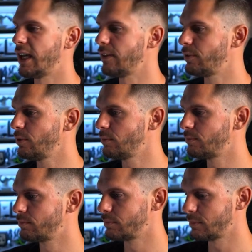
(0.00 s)
F2.
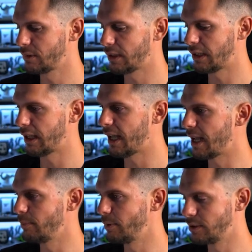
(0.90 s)
That
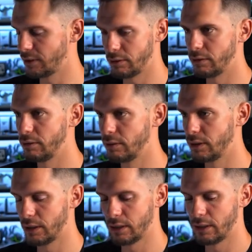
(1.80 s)
happens to
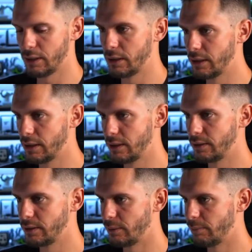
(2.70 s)

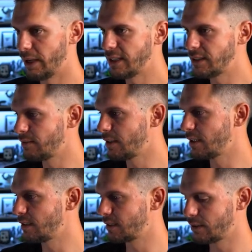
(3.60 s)
the best of
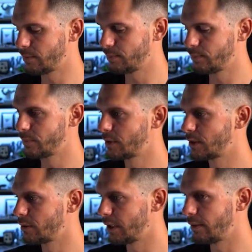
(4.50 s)
us.
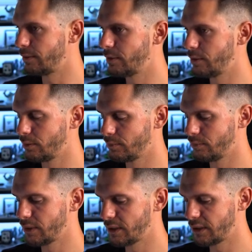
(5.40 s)
So F2
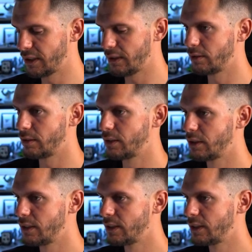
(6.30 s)
here,
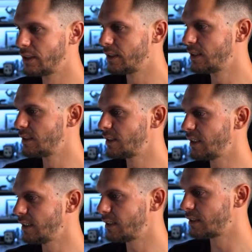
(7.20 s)

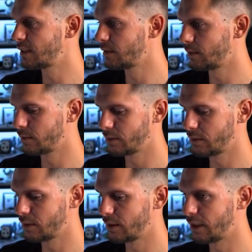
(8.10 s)
6,
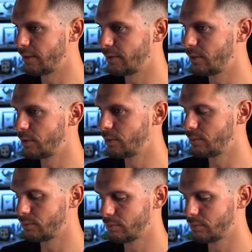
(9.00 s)
F2,